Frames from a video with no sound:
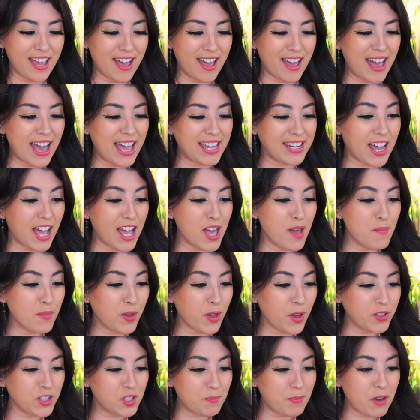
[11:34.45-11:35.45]
and I am
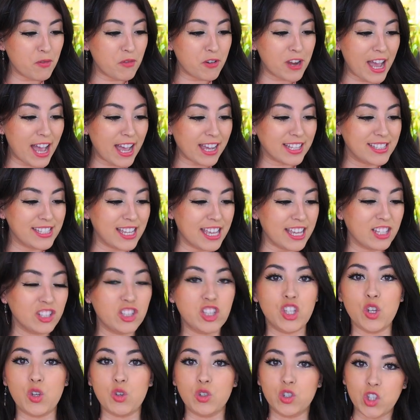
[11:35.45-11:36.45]
going to be reacting
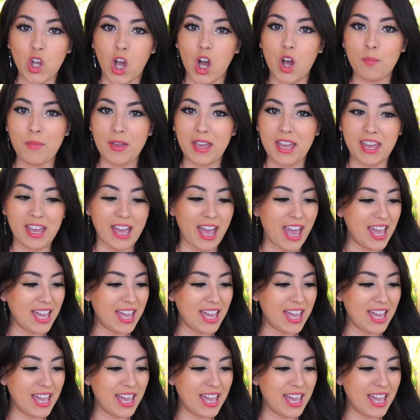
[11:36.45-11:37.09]
to Tommy,